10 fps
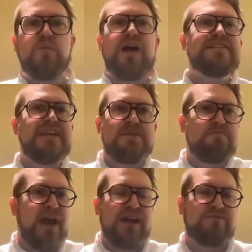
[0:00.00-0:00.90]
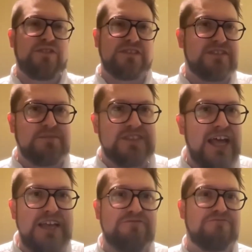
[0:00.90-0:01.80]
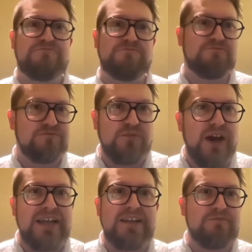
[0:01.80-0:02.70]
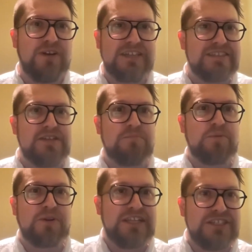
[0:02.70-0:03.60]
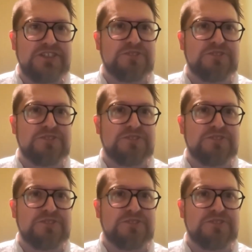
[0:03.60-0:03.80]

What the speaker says: why is that impactful in someone's life? Why is it an important issue?